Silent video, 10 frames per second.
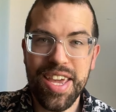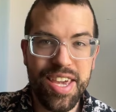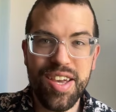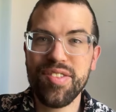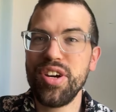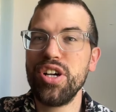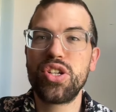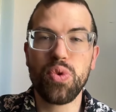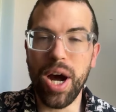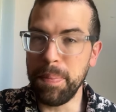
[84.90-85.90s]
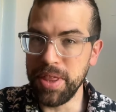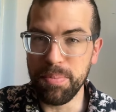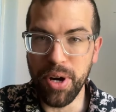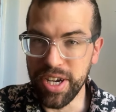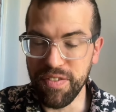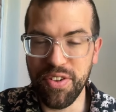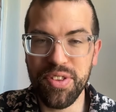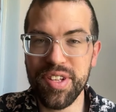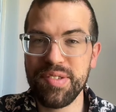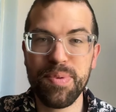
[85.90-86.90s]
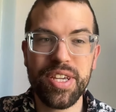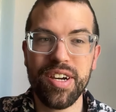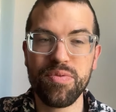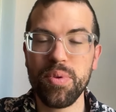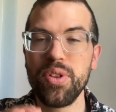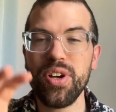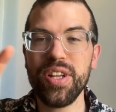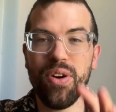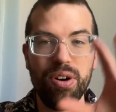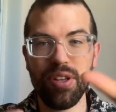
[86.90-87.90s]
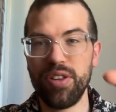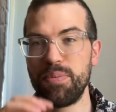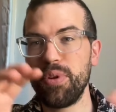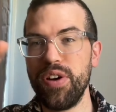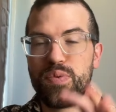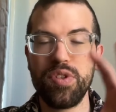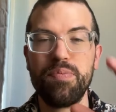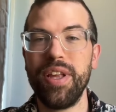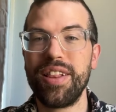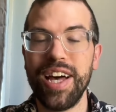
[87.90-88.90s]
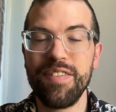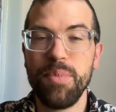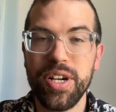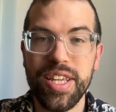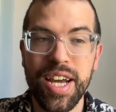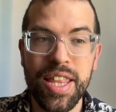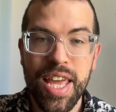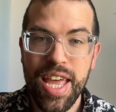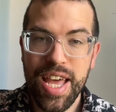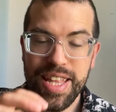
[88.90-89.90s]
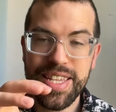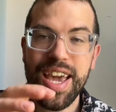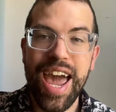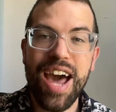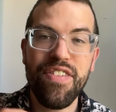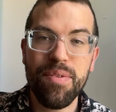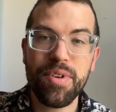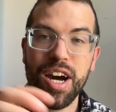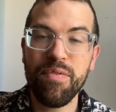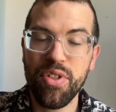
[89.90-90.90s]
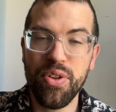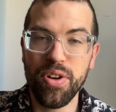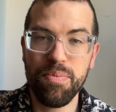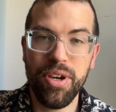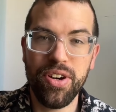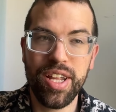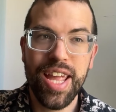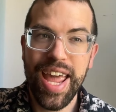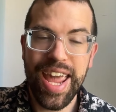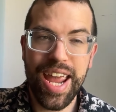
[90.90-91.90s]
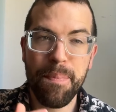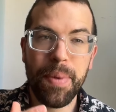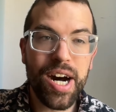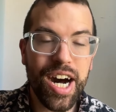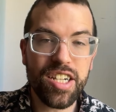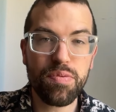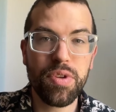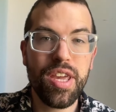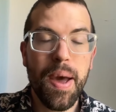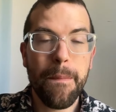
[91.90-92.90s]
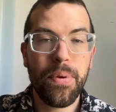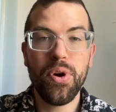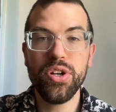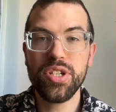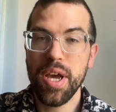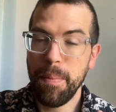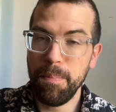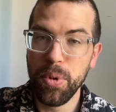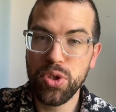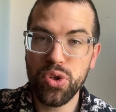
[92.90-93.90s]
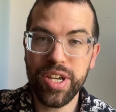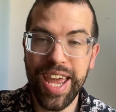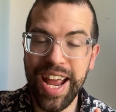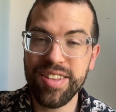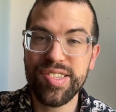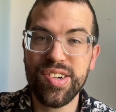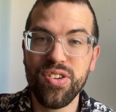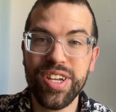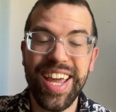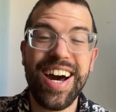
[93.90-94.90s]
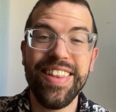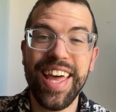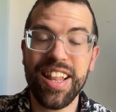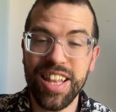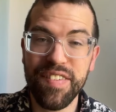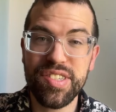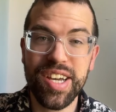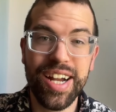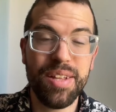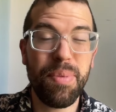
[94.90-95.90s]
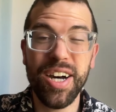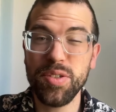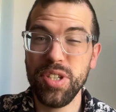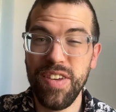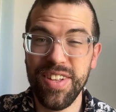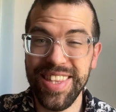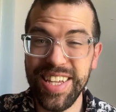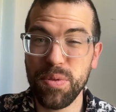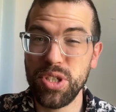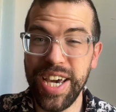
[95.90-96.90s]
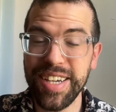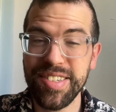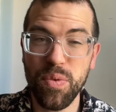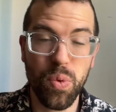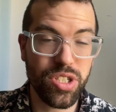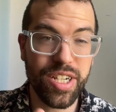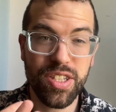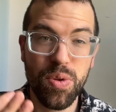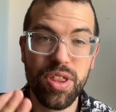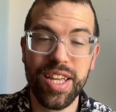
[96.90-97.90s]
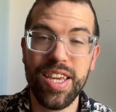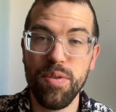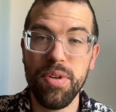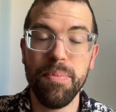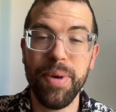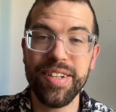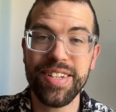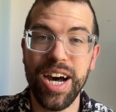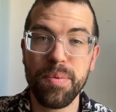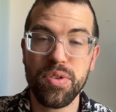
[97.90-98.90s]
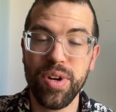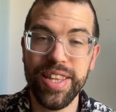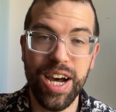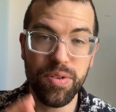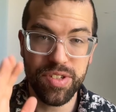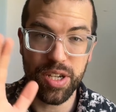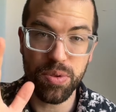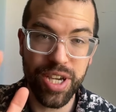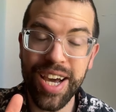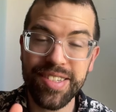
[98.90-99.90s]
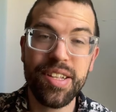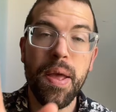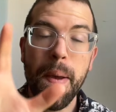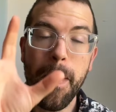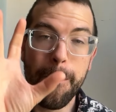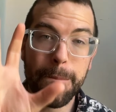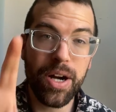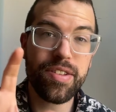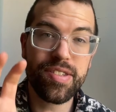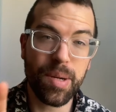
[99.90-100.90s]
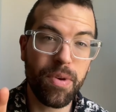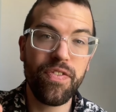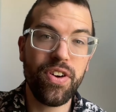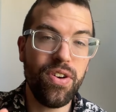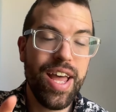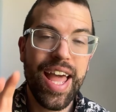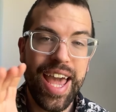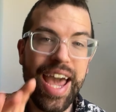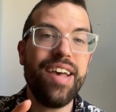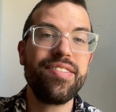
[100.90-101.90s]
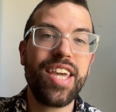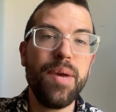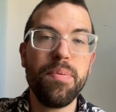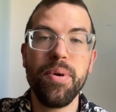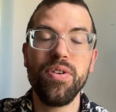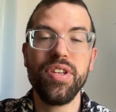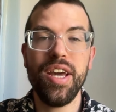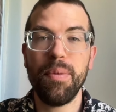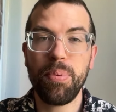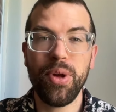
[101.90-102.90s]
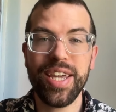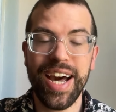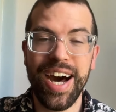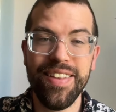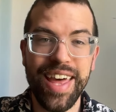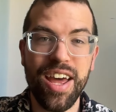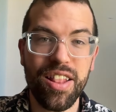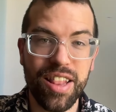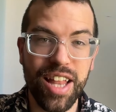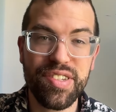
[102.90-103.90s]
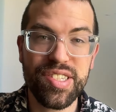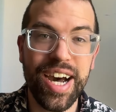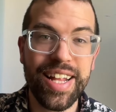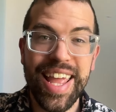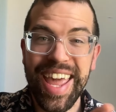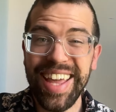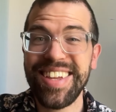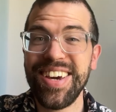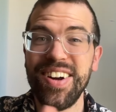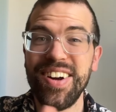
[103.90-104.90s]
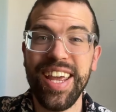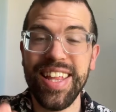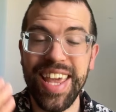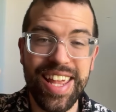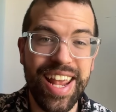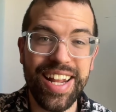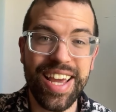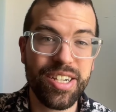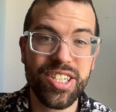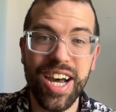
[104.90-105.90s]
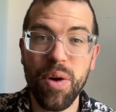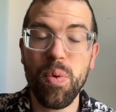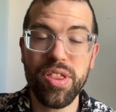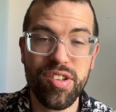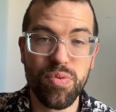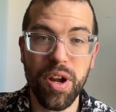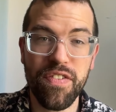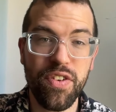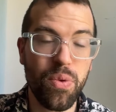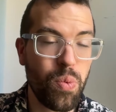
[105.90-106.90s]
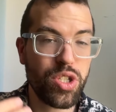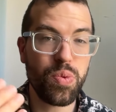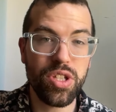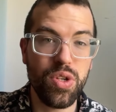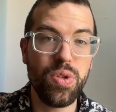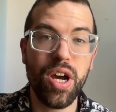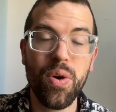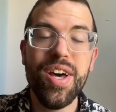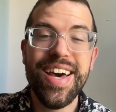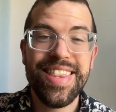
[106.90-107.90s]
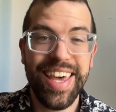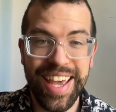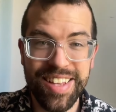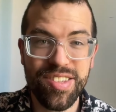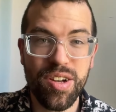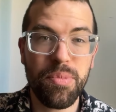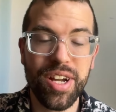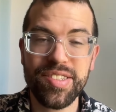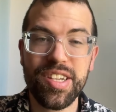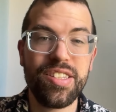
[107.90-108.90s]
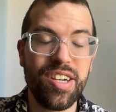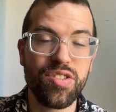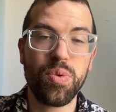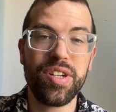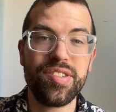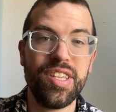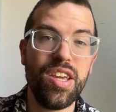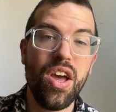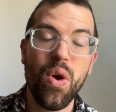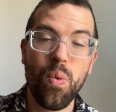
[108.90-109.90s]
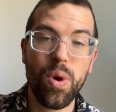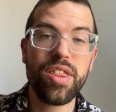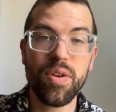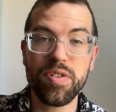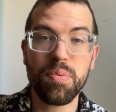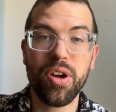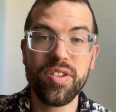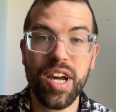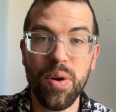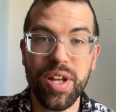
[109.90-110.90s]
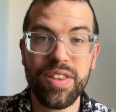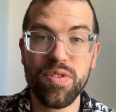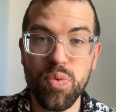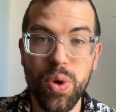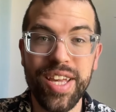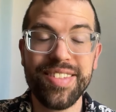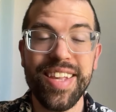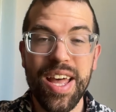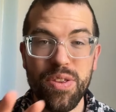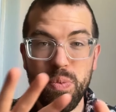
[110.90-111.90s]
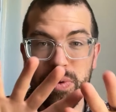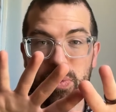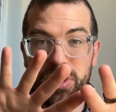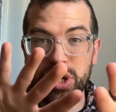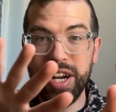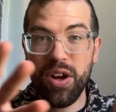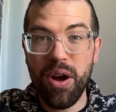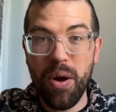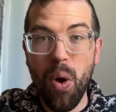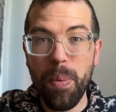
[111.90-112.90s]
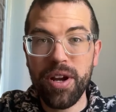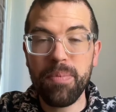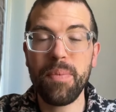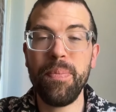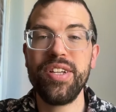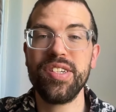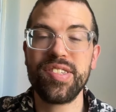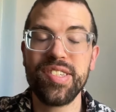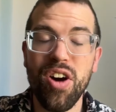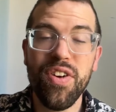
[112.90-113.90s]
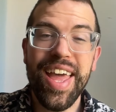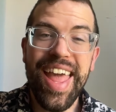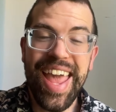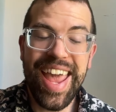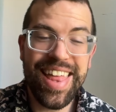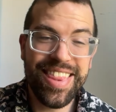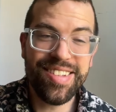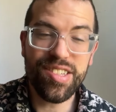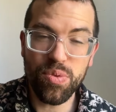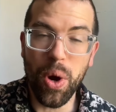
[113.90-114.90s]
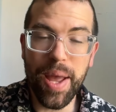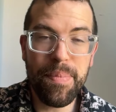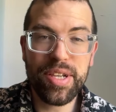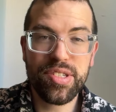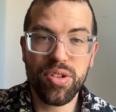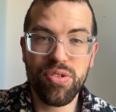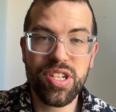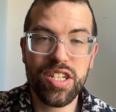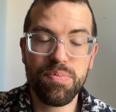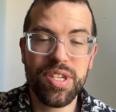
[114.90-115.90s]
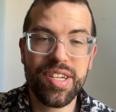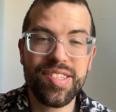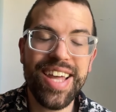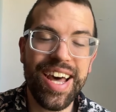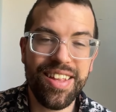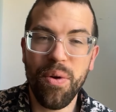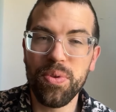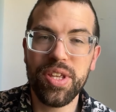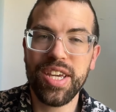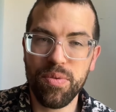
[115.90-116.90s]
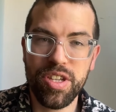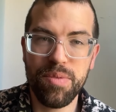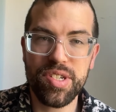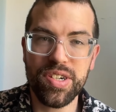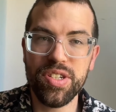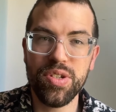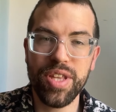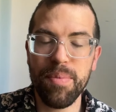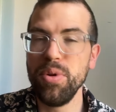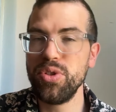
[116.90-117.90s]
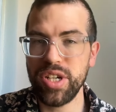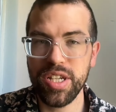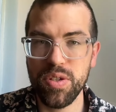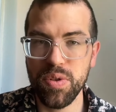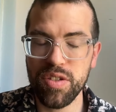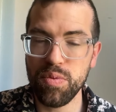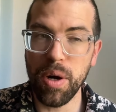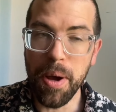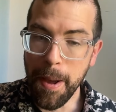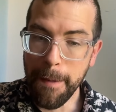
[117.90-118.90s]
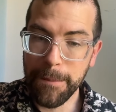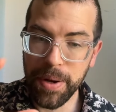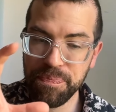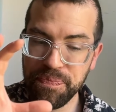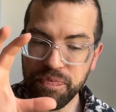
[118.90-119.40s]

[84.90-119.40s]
is a drop in the bucket for this, because when you look at all the other players we spent a lot of money on, to have him come for 30 million and possibly push Mudryk and Sterling on that left side and possibly even Nico Jackson, which I do think he'd be the best option right now is Nico Jackson. But Summerville has the capability of playing on that left side and cutting in and hitting a shot with his right foot, which we do know that Enzo Maresca does want to see with those players out on those wings when we're trying to open up the pitch itself. And this is why it makes total sense, because not only can Raheem Sterling do that, Mudryk can do it as well, but